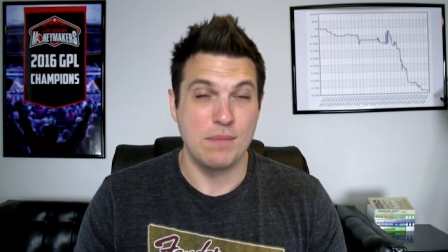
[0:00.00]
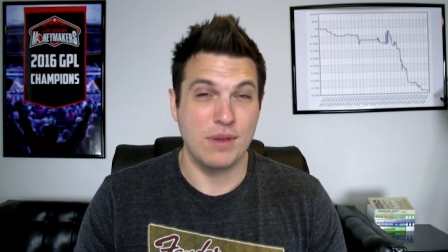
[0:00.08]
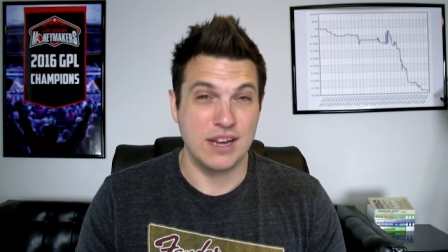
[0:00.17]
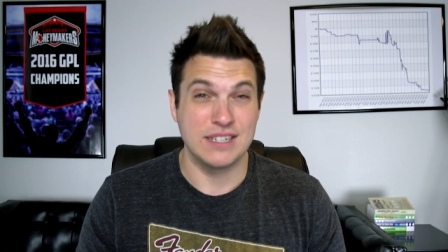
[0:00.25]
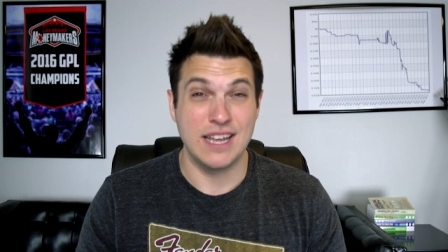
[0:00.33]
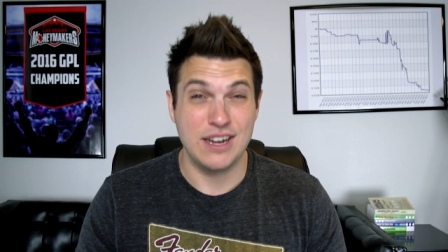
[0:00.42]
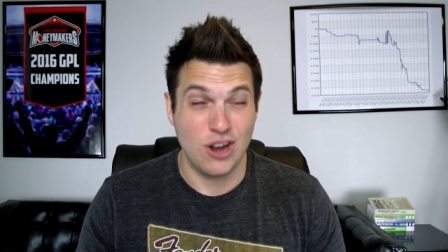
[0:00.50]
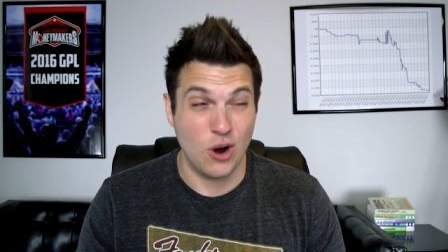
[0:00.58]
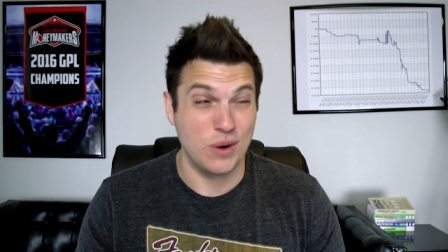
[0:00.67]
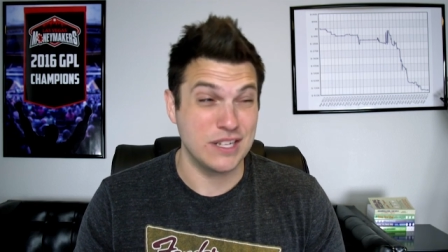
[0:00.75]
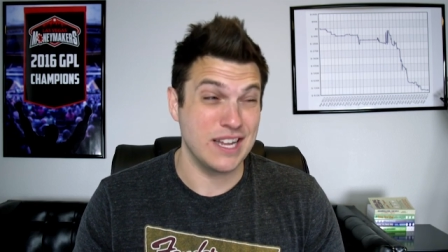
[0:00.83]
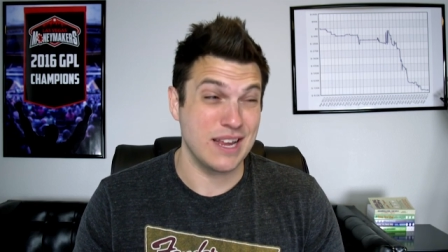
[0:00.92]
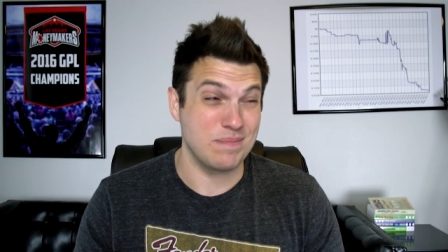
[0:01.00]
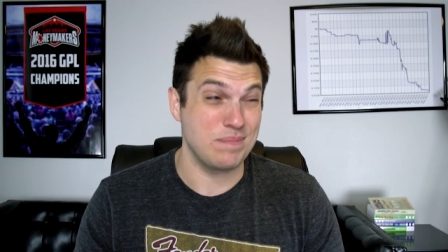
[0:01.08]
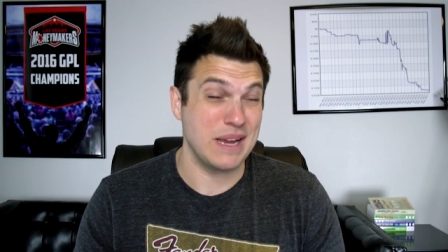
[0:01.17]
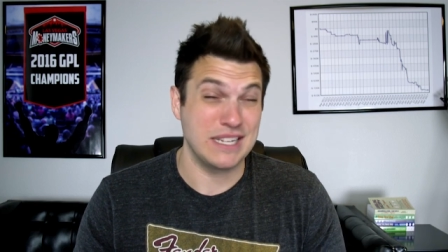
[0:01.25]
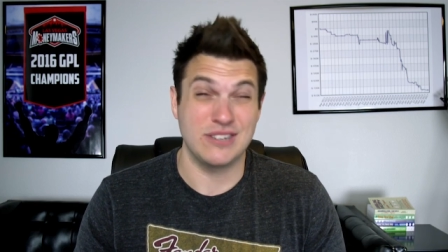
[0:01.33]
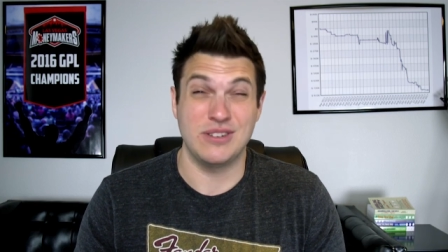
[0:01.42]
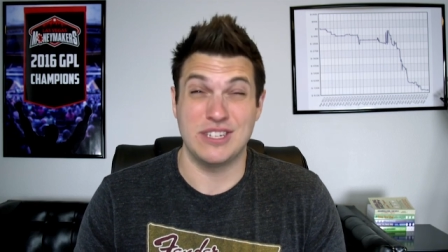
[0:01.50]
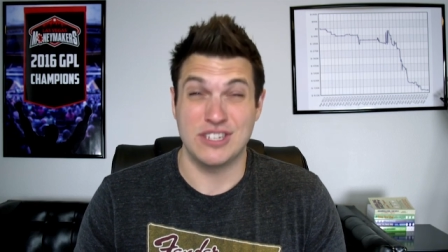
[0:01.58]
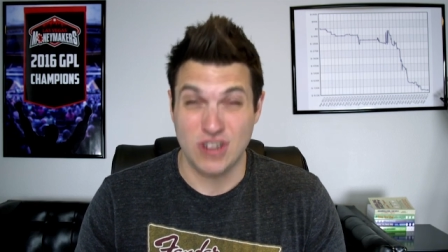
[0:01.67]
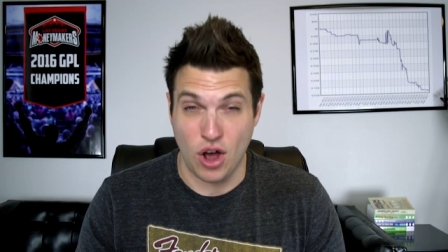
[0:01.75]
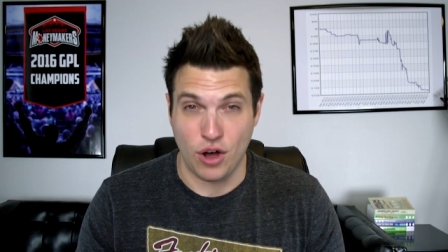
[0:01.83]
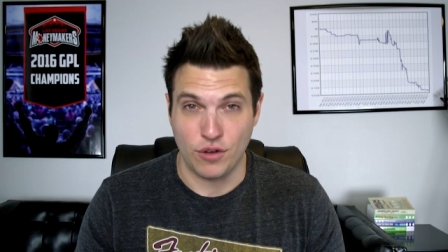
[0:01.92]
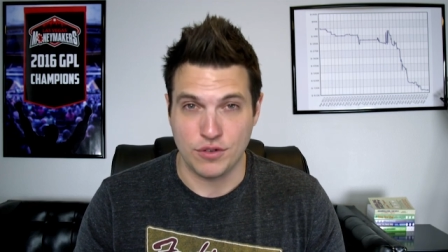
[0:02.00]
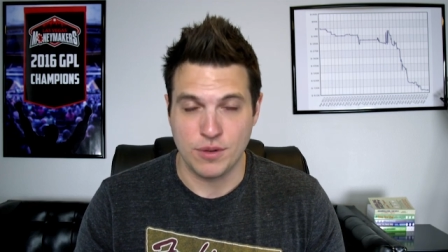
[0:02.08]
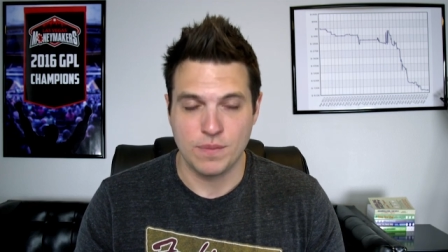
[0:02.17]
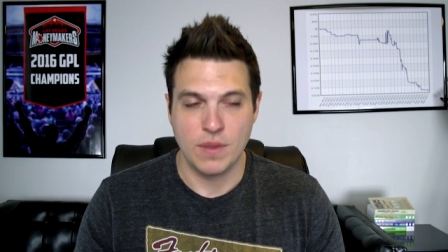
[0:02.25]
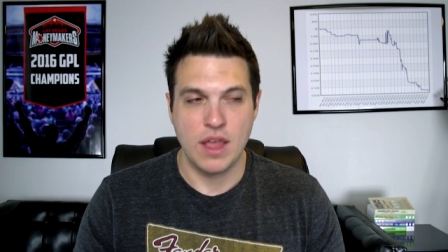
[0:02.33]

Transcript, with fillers: because they know it's like basically solved.